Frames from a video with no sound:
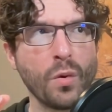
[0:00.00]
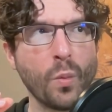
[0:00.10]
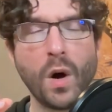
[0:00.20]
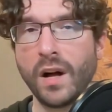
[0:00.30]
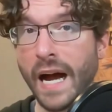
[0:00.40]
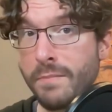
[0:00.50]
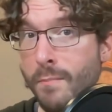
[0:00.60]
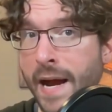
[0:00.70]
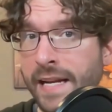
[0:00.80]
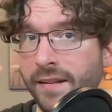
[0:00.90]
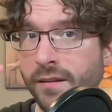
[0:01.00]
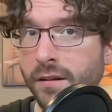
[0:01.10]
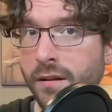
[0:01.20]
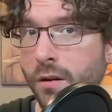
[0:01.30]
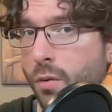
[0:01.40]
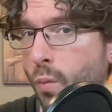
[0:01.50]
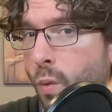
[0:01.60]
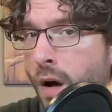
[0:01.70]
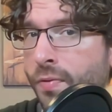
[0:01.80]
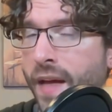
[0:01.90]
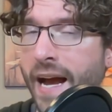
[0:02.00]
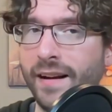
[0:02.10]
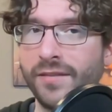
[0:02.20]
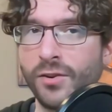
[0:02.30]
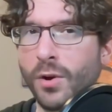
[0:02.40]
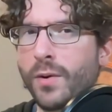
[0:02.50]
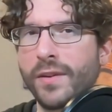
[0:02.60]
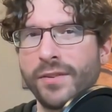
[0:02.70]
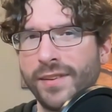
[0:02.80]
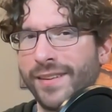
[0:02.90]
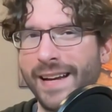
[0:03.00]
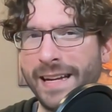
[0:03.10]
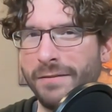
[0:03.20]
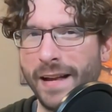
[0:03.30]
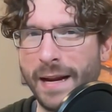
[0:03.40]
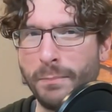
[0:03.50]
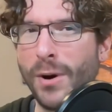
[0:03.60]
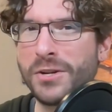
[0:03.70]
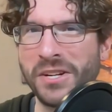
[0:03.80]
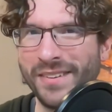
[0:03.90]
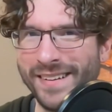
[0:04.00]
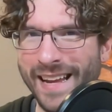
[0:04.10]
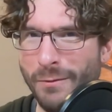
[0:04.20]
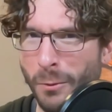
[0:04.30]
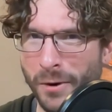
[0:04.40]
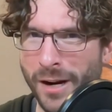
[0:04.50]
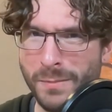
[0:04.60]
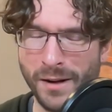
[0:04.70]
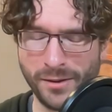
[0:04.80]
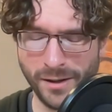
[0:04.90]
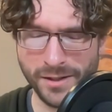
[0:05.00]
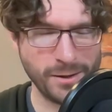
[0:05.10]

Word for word: while I might want that, because there's this idea of like purchase intent when we're talking about search.